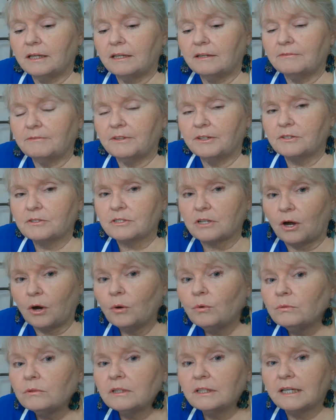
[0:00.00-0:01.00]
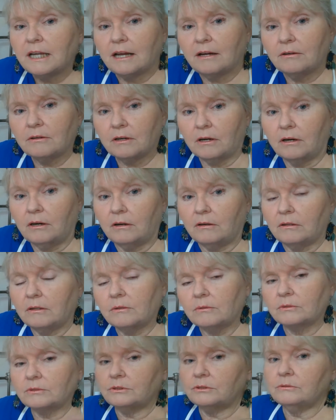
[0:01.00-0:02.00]
if there's only alcohol
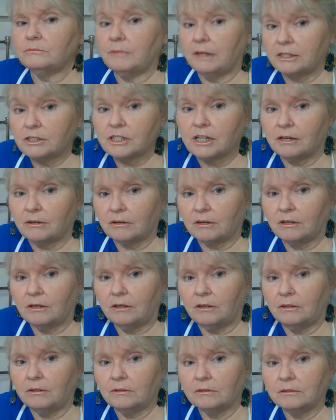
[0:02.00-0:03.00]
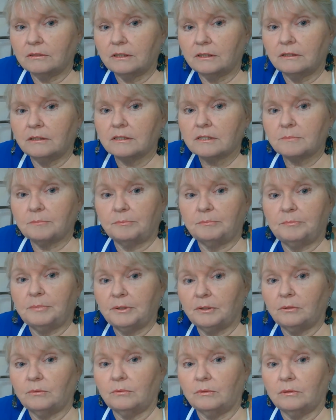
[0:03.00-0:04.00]
or too much alcohol, then this
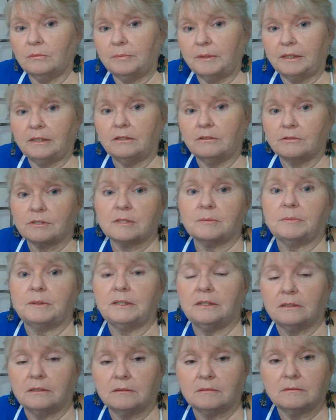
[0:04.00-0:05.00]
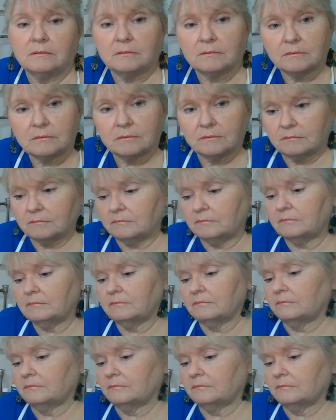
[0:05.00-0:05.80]
bill will be crispy and